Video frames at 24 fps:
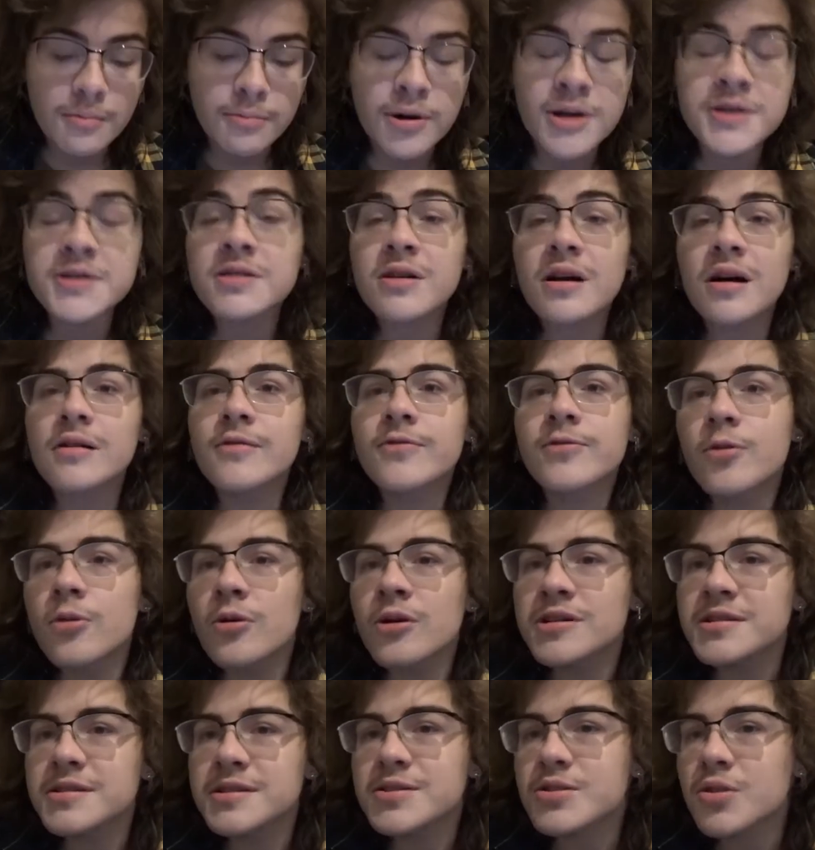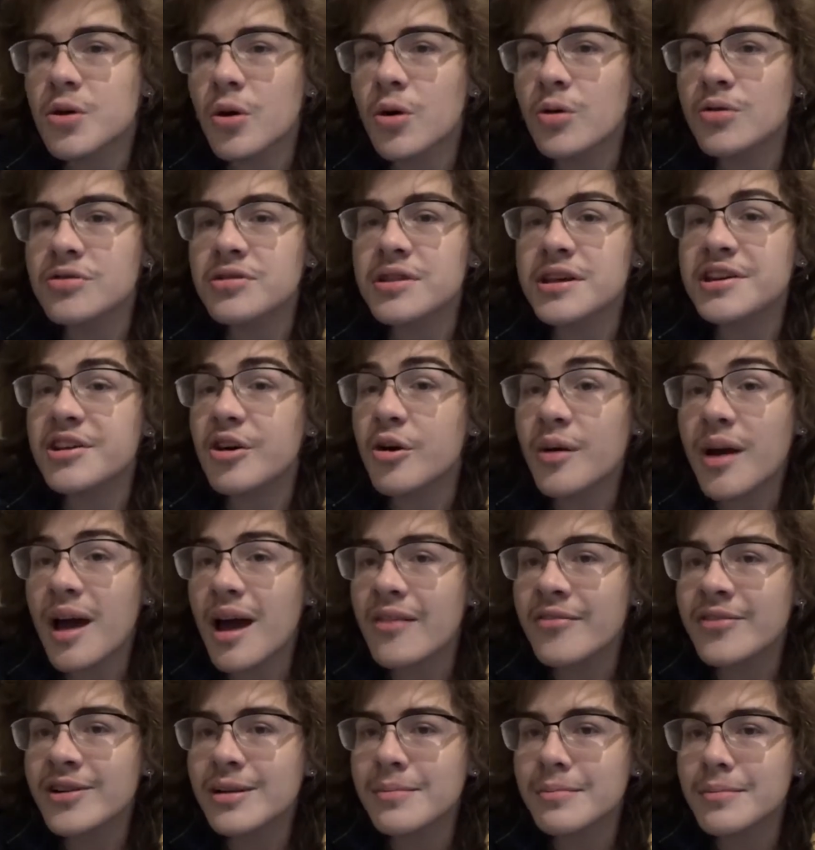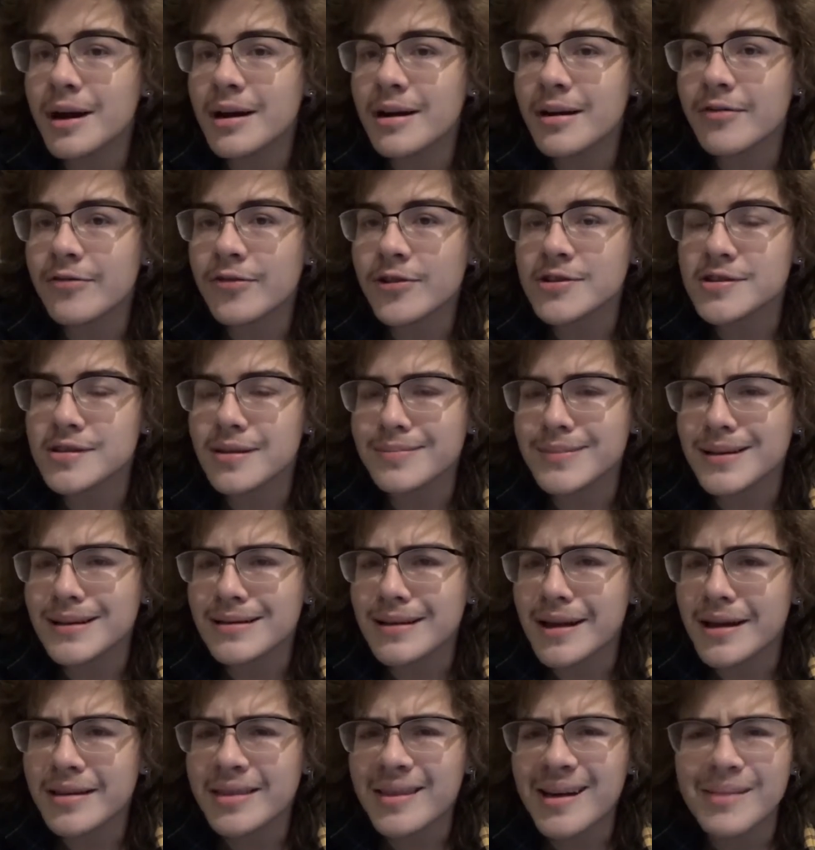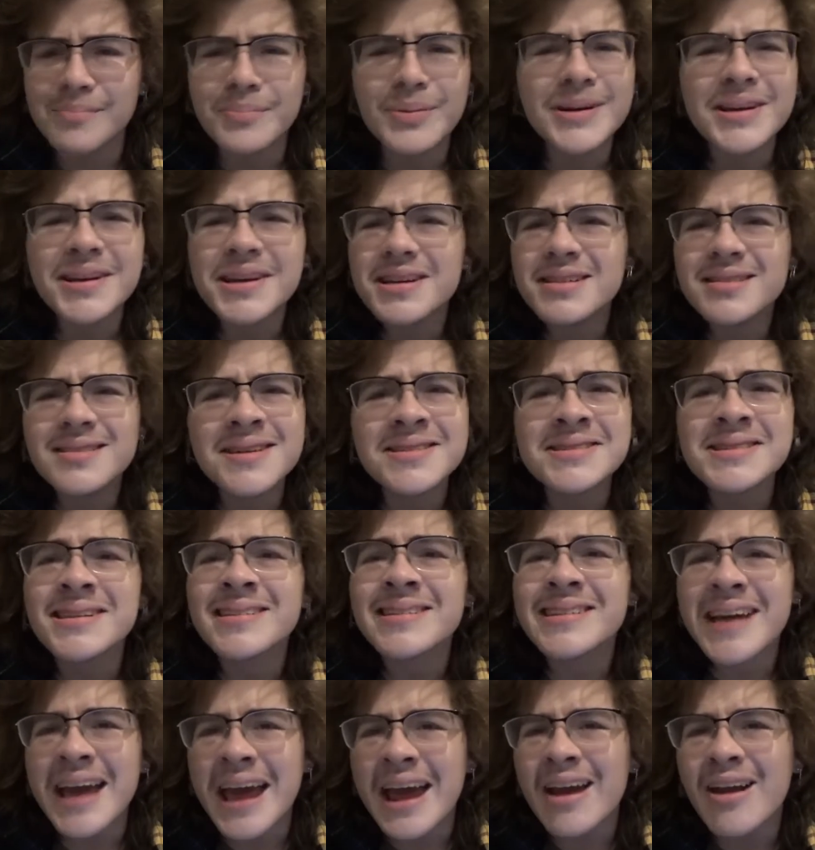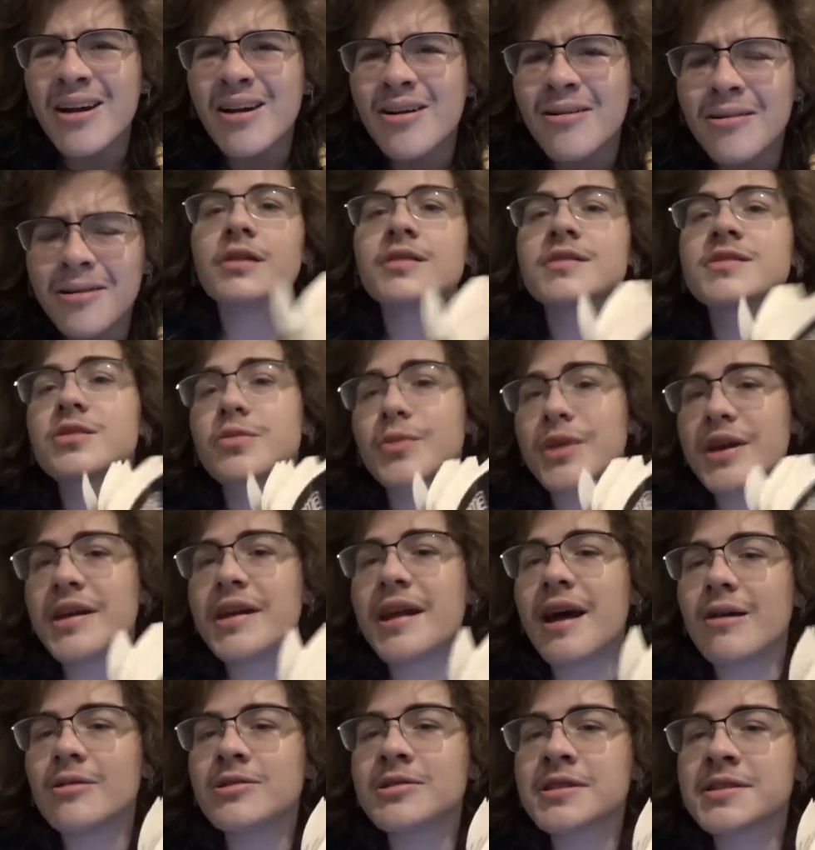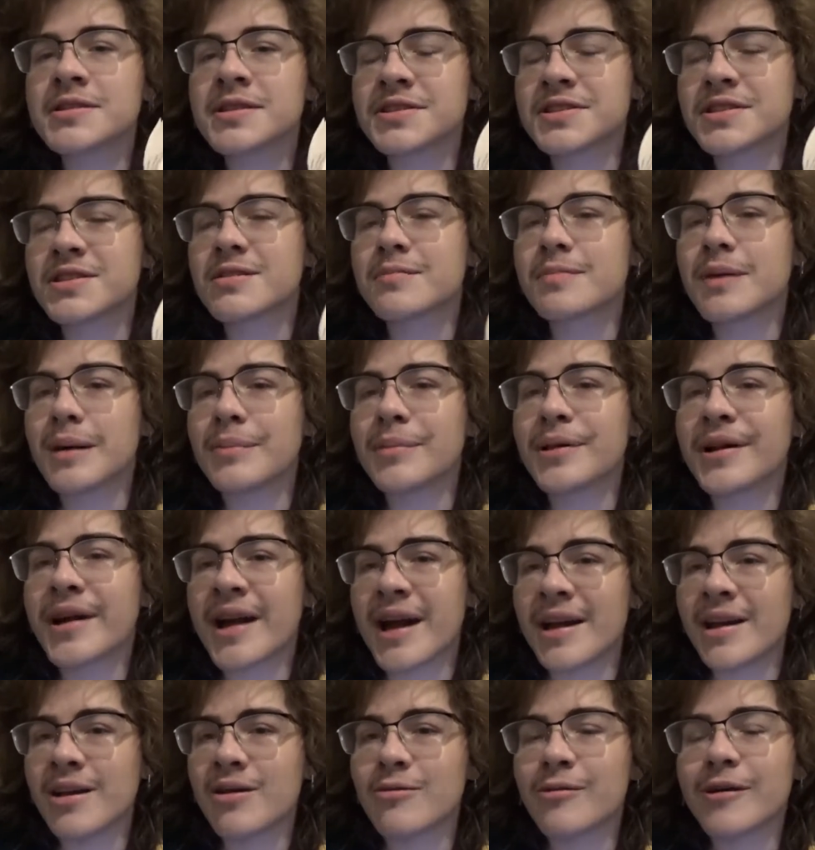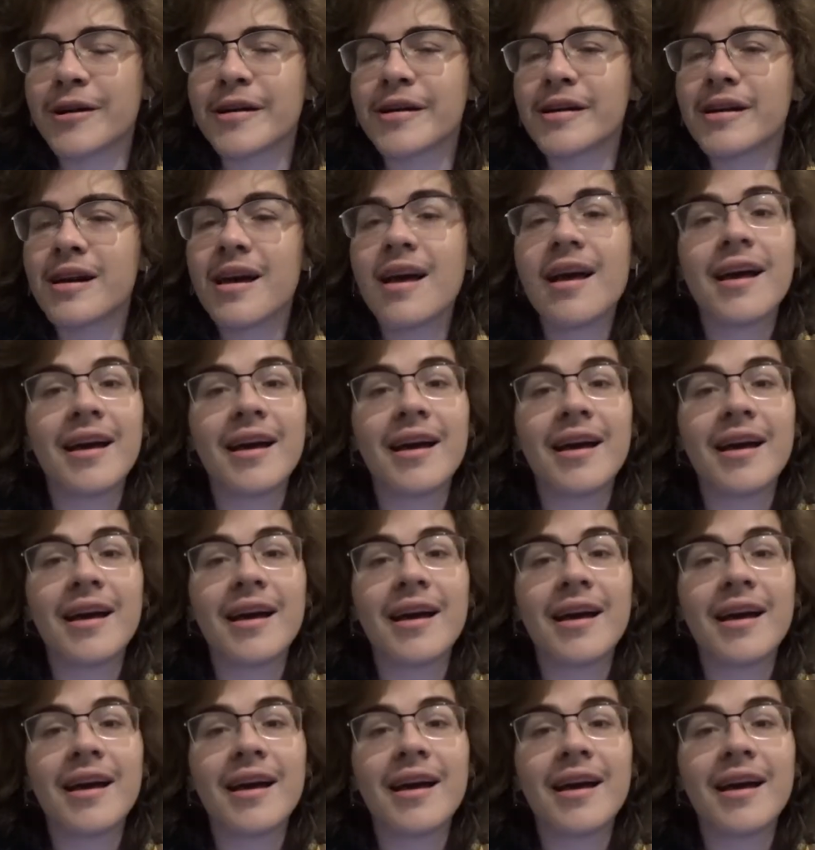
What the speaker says: Prescott, of course, is told that they don't have any money for something like that, but he doesn't care, so he announces it to the public anyway.